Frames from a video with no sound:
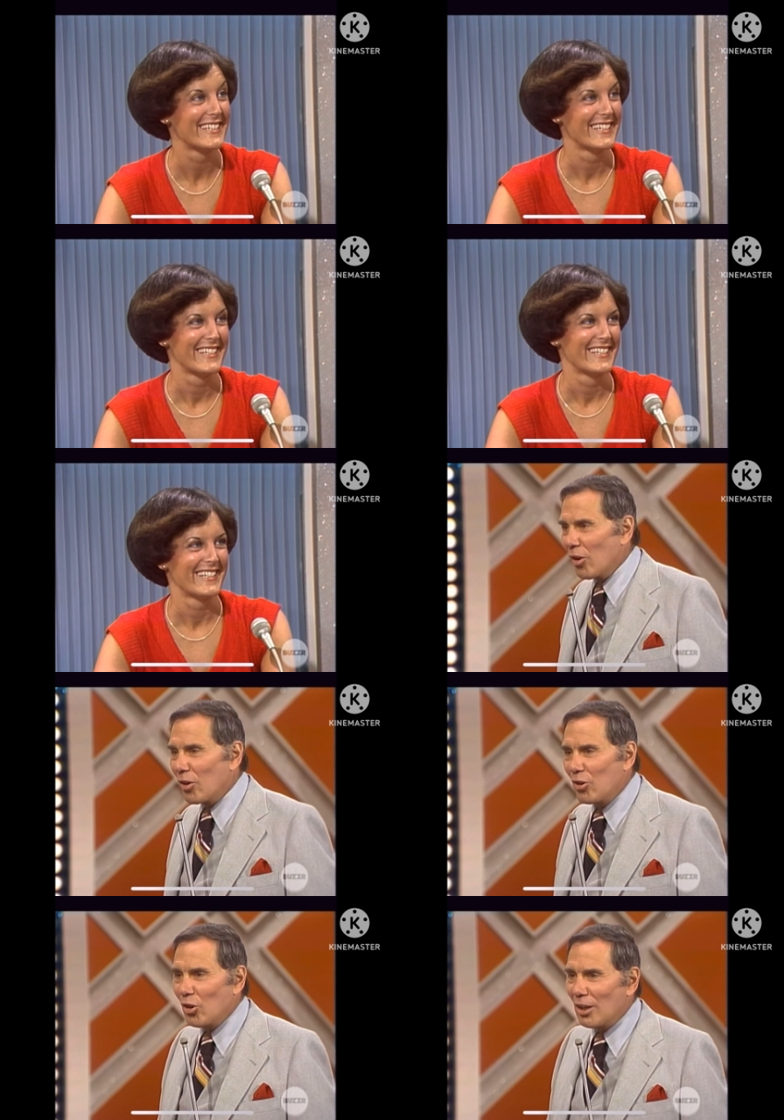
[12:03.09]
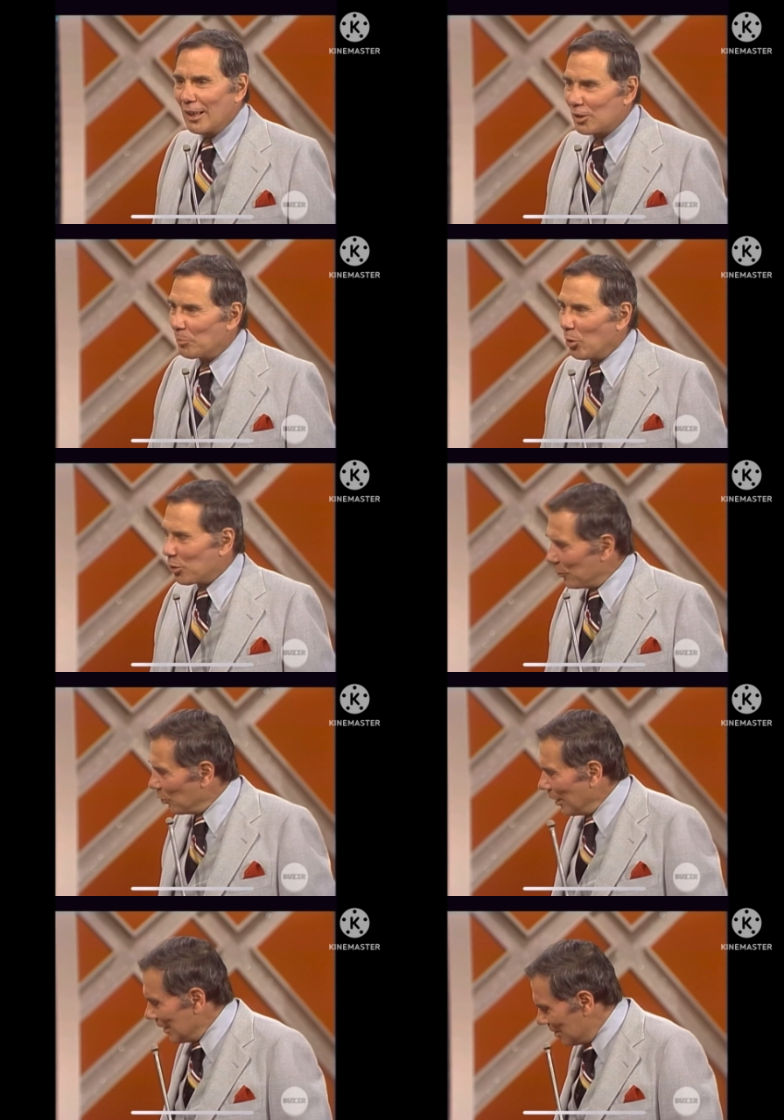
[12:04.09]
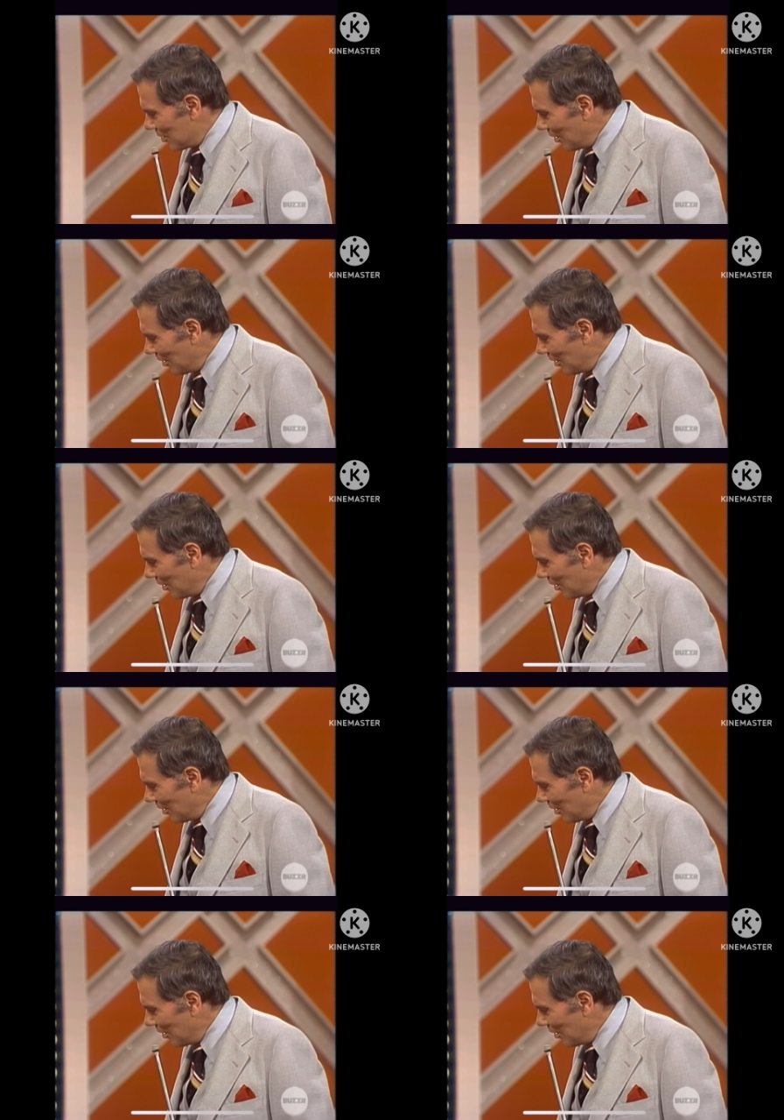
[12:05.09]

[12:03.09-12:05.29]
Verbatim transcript: Well, good luck to both of you ladies. Here,